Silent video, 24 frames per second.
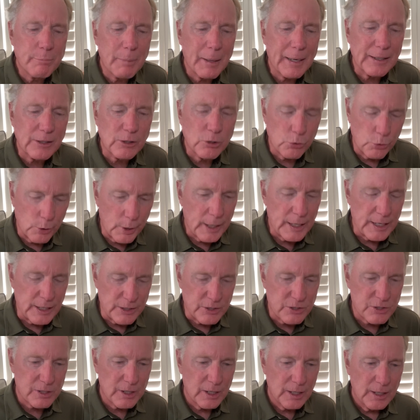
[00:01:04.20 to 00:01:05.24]
by
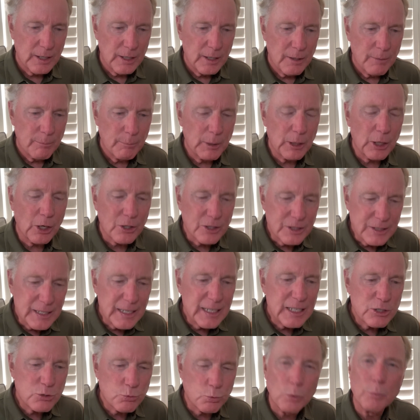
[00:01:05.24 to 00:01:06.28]
grace, but our
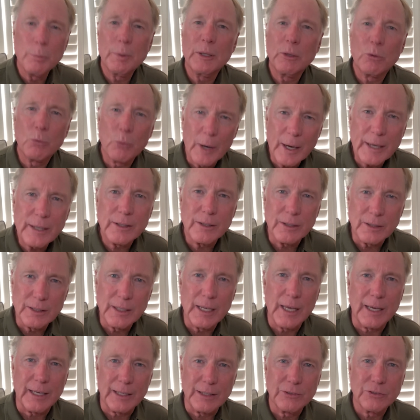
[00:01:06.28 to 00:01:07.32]
deeds will be
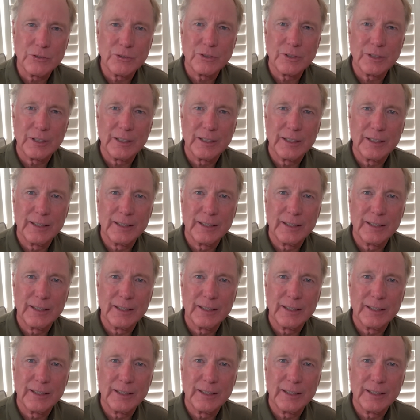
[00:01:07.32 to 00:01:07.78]
recognized.